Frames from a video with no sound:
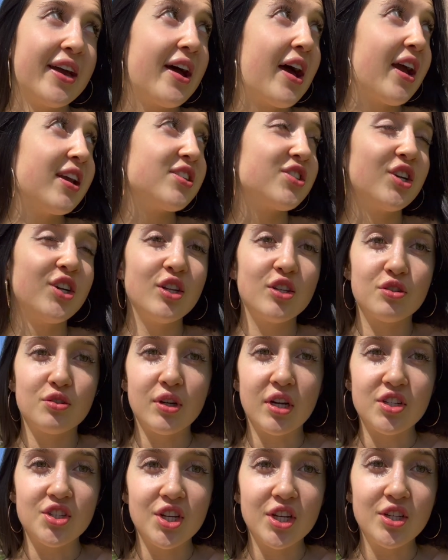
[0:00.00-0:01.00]
I started
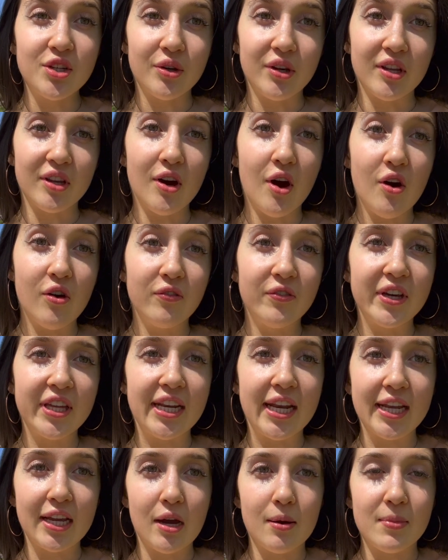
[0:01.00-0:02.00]
stretching during COVID,
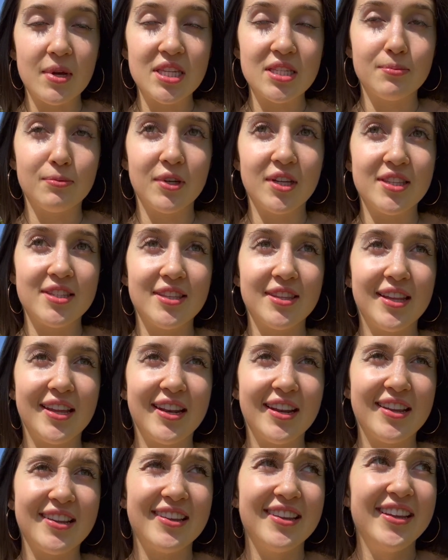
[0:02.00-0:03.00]
and I got my splits, and then
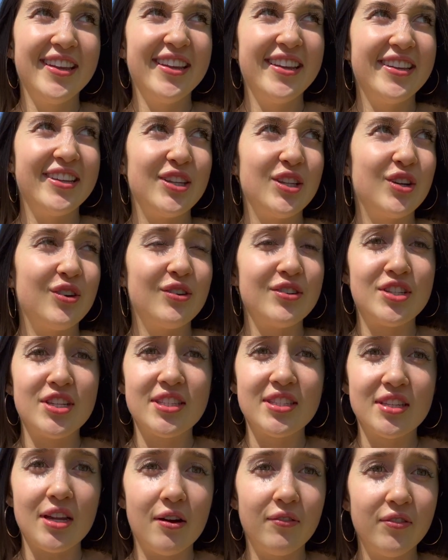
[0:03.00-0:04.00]
I,
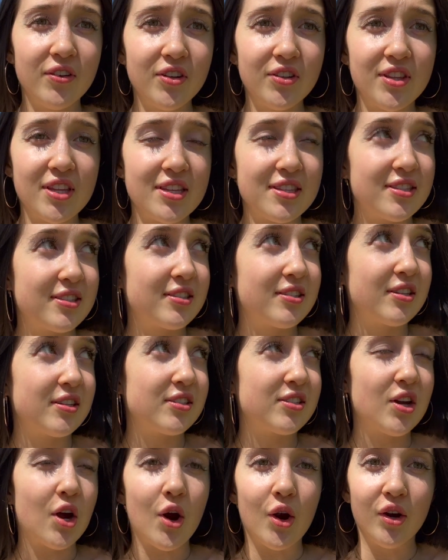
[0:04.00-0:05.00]
discovered
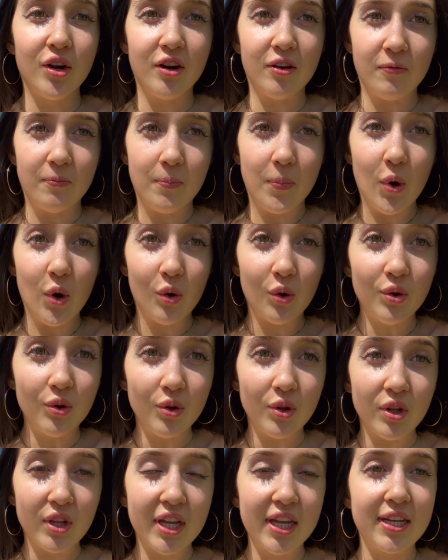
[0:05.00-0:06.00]
this art of
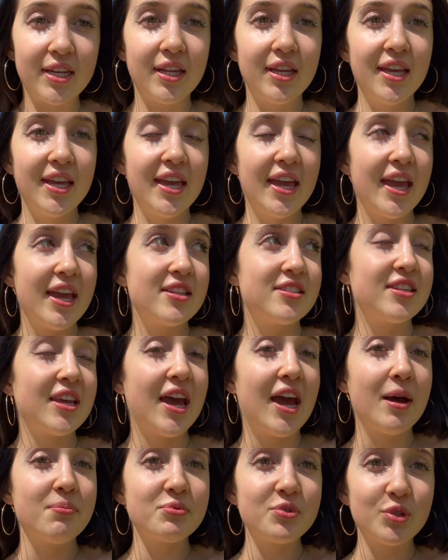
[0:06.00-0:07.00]
pole, and it's
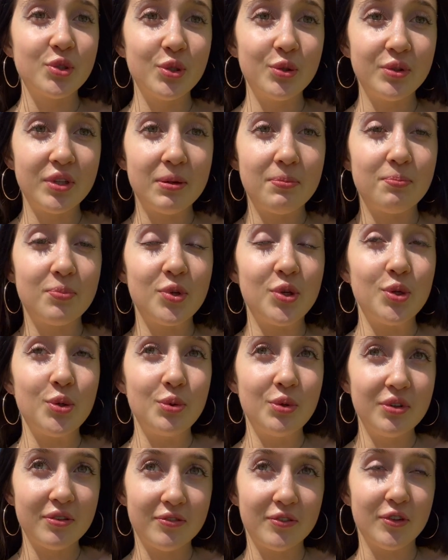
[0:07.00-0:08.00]
absolutely
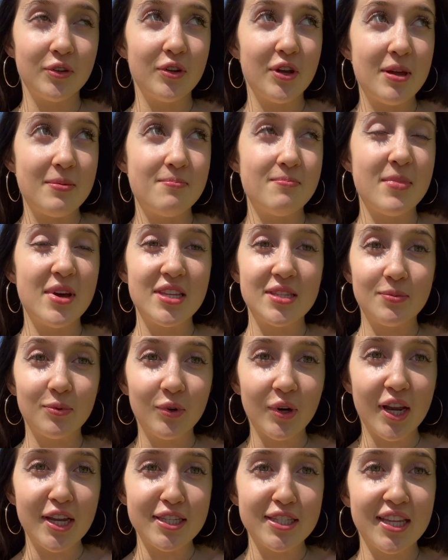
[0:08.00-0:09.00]
beautiful and
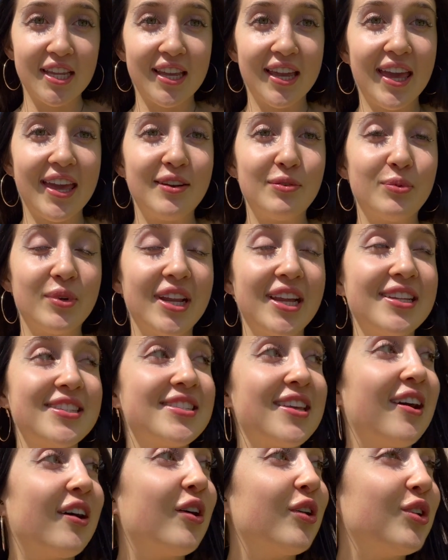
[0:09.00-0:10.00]
mesmerizing. And when I
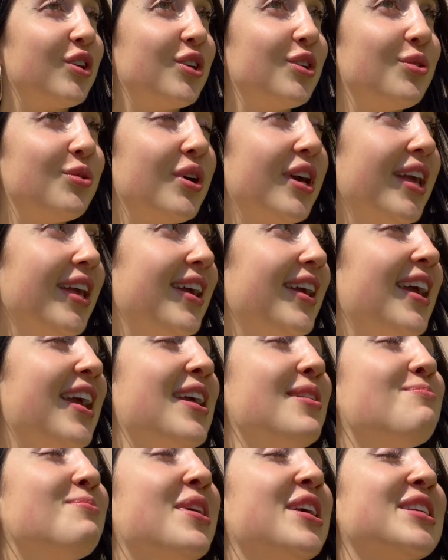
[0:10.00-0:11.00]
tell you,
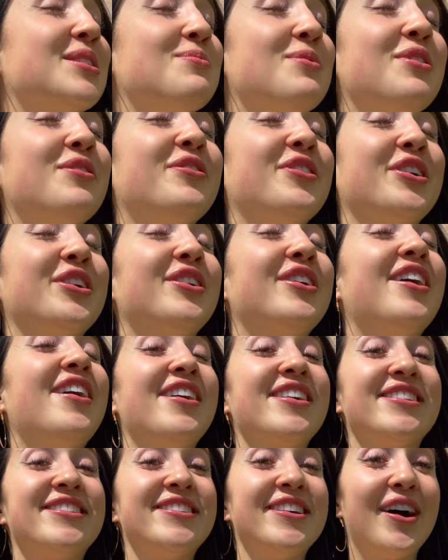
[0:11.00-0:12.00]
it makes me feel
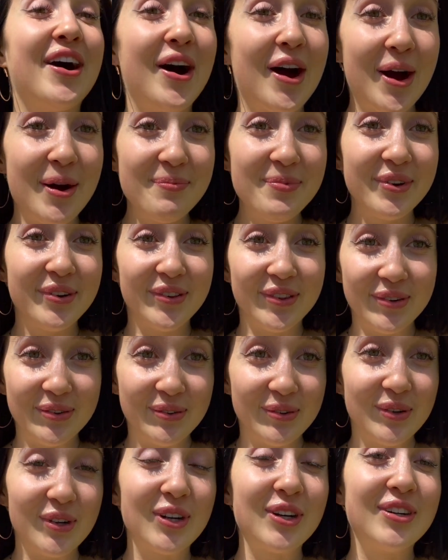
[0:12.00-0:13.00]
on top of the
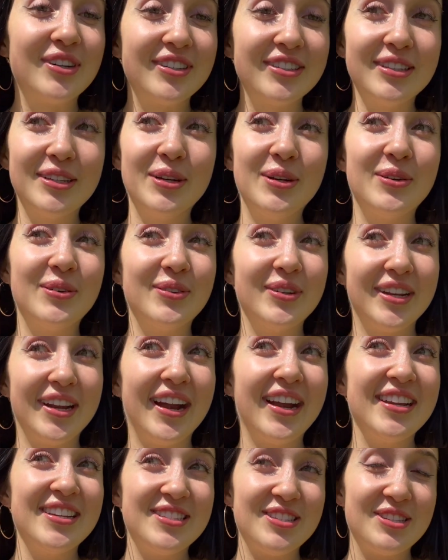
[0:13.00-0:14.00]
world when
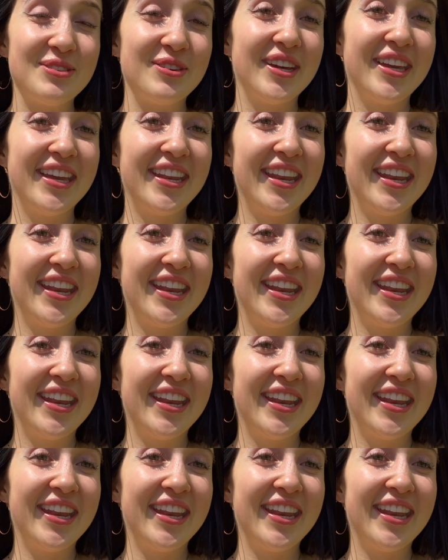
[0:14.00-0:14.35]
I do it.